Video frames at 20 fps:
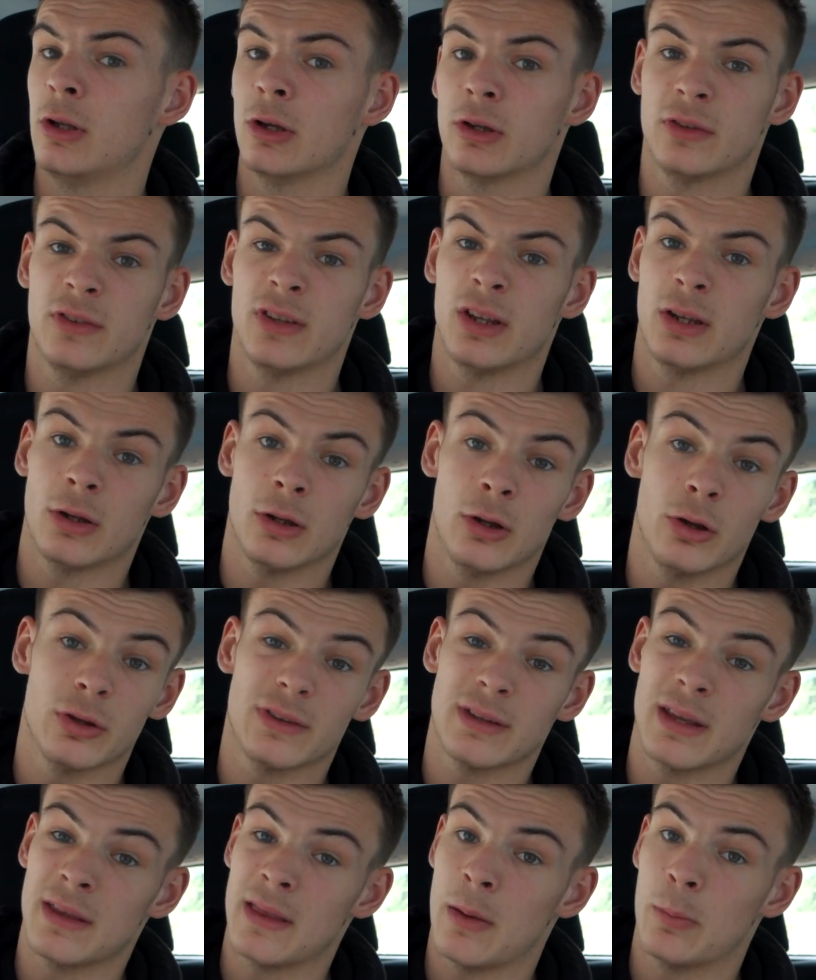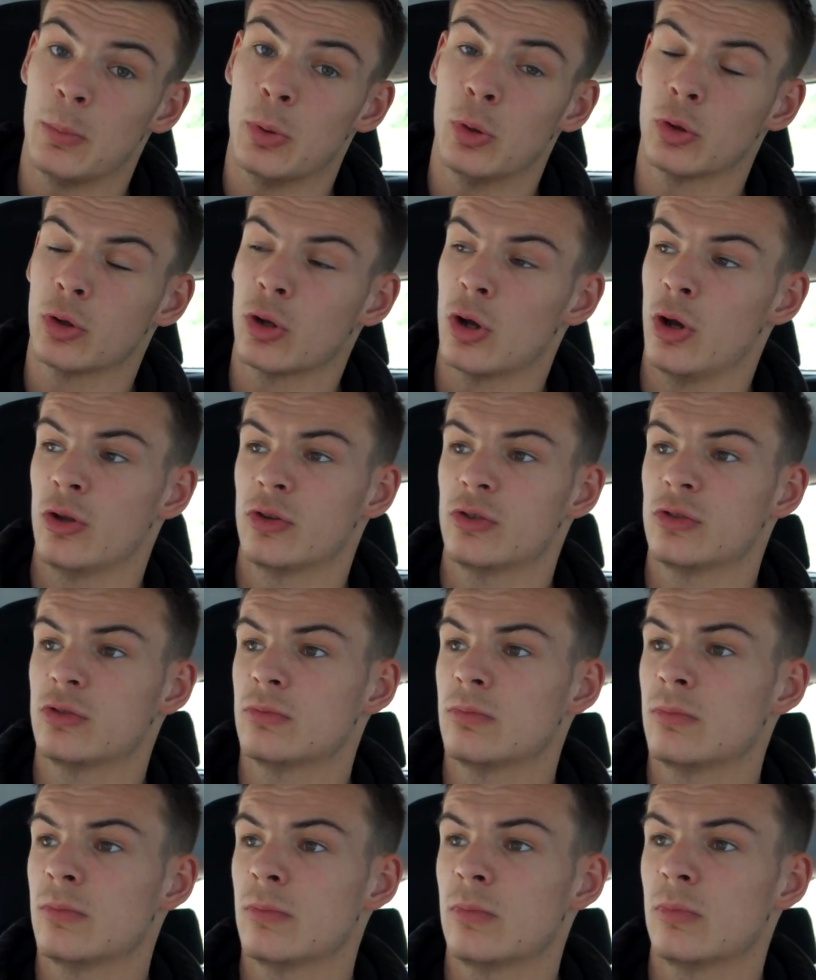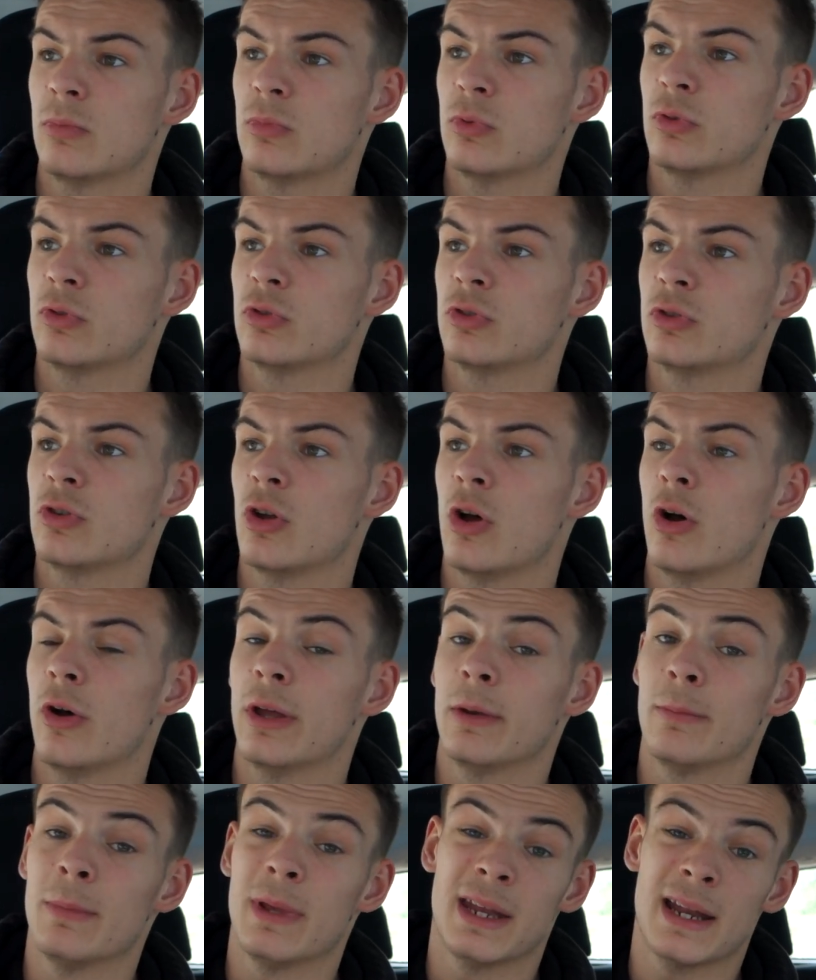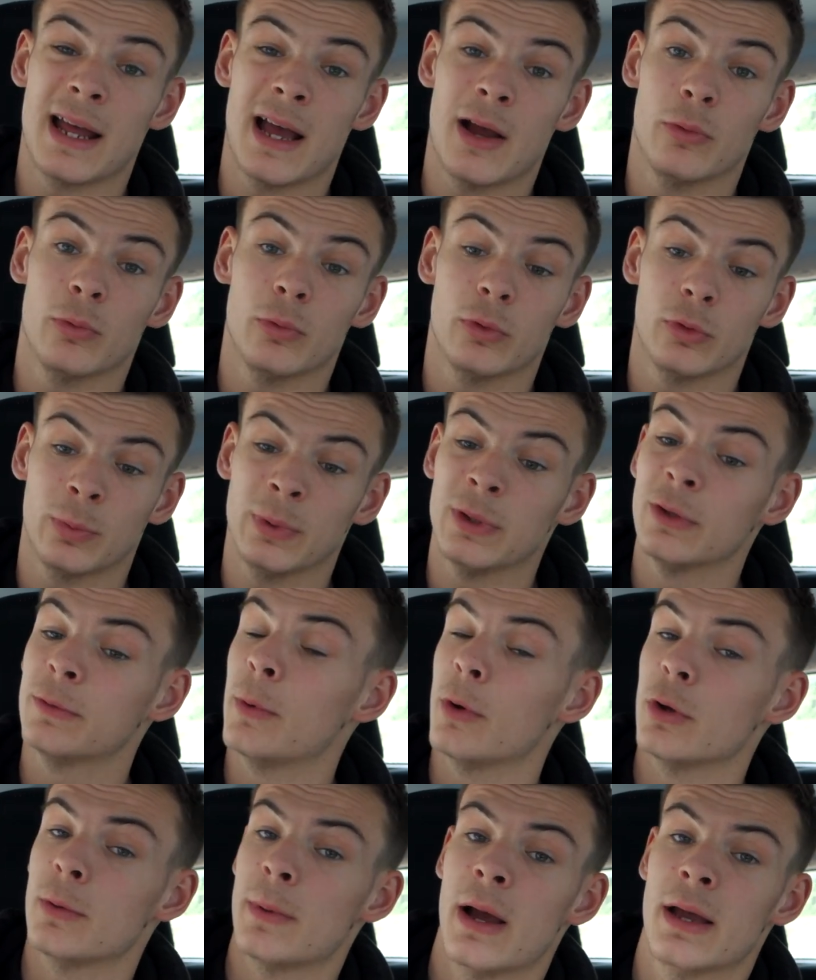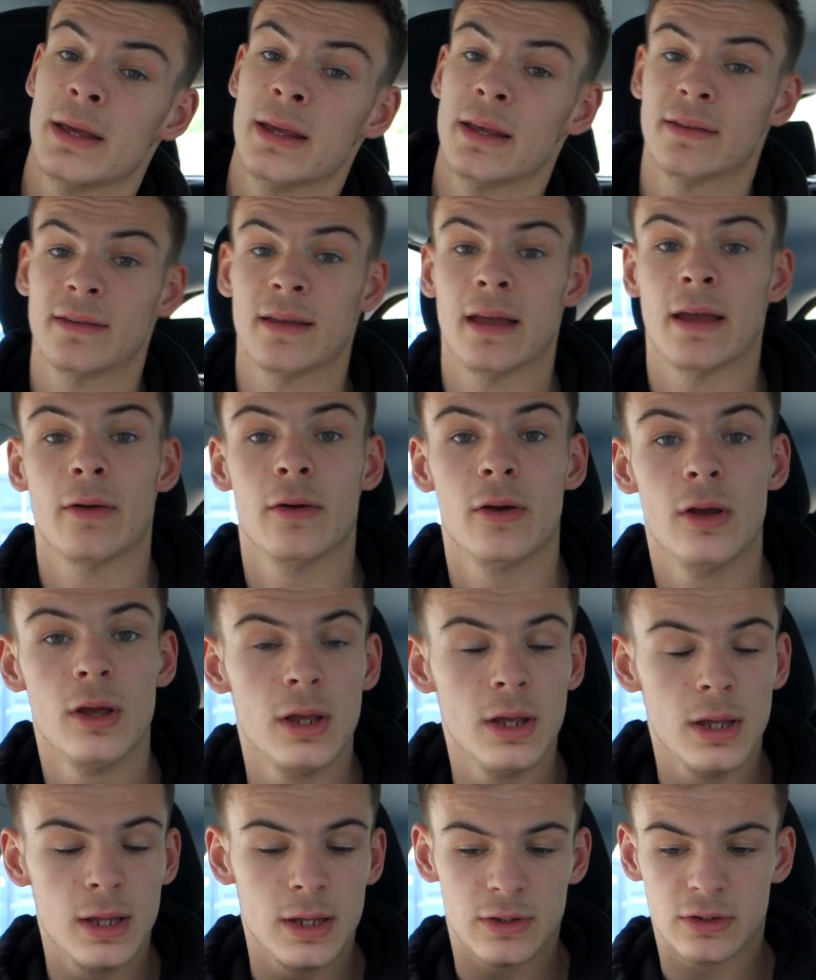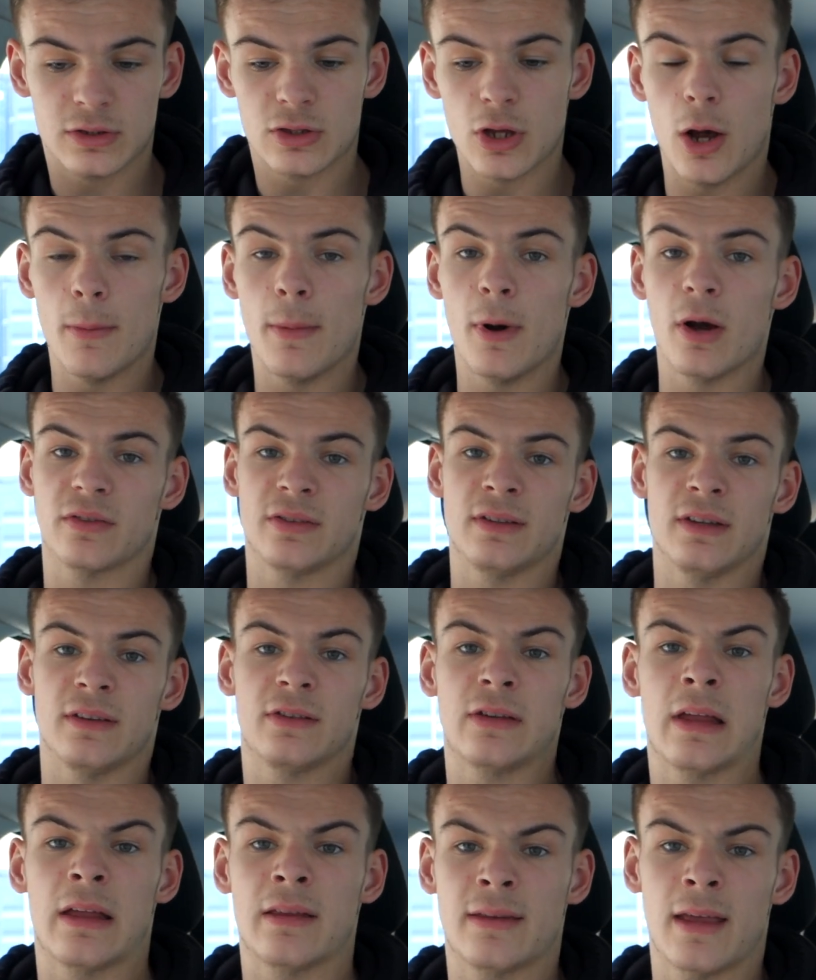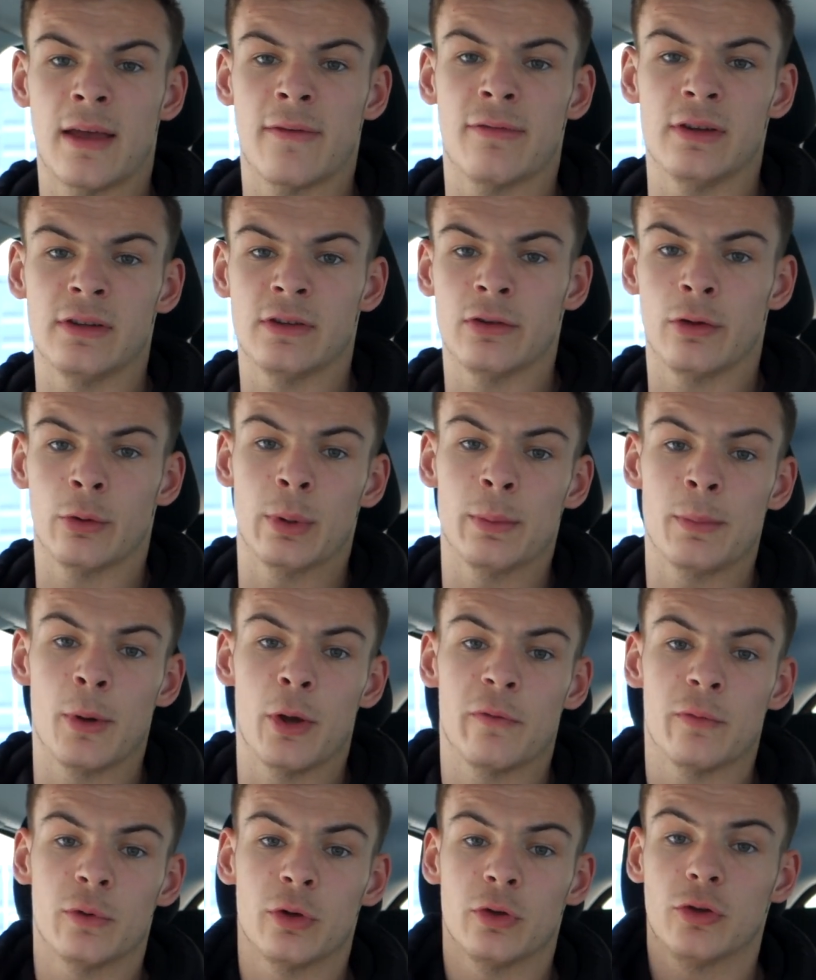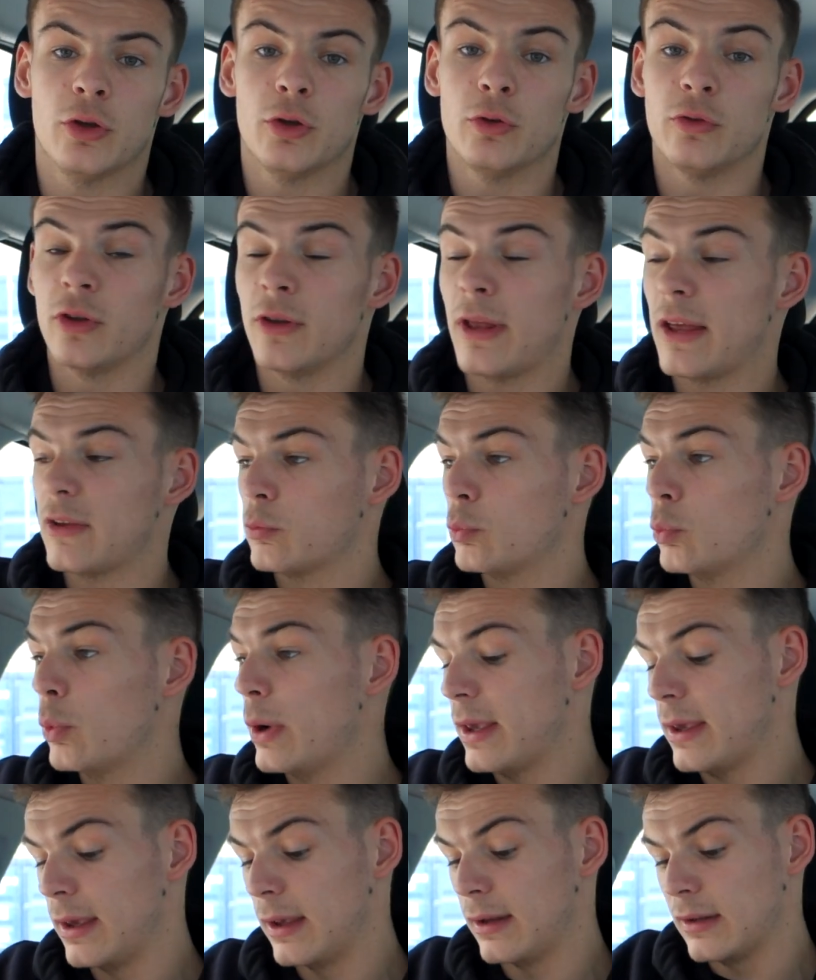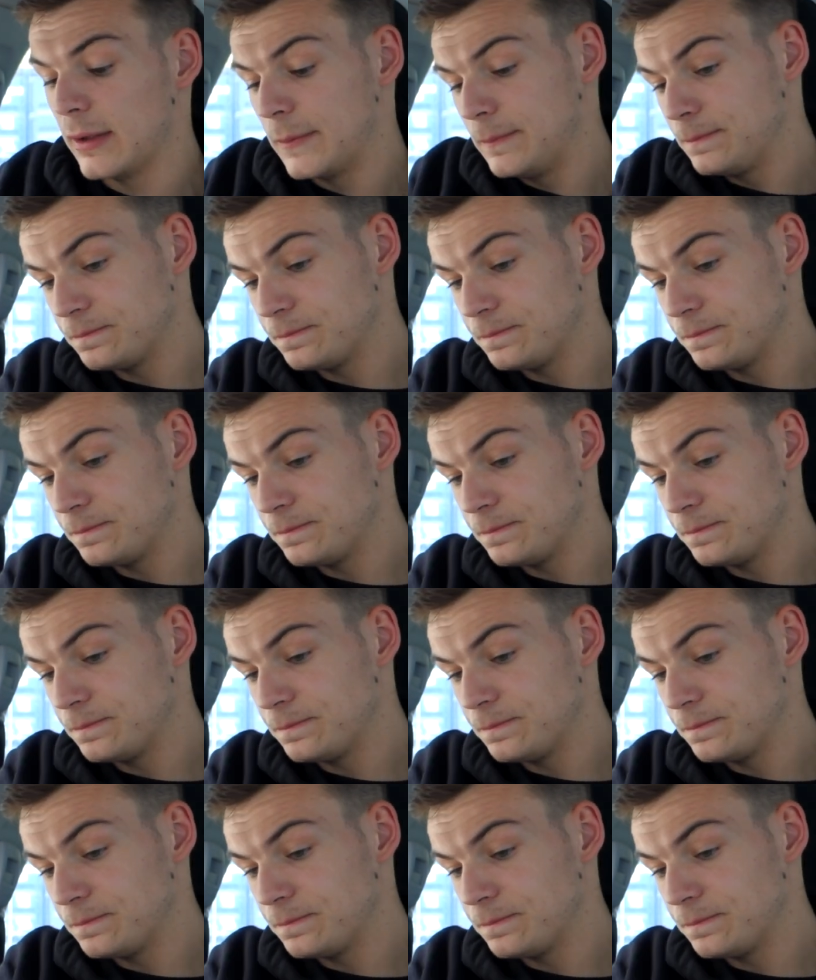like I said, I'd like to get that podcast started. Me and Al, we spoke about it yesterday at Starbucks, and it's definitely something we both want to do, so that's wicked.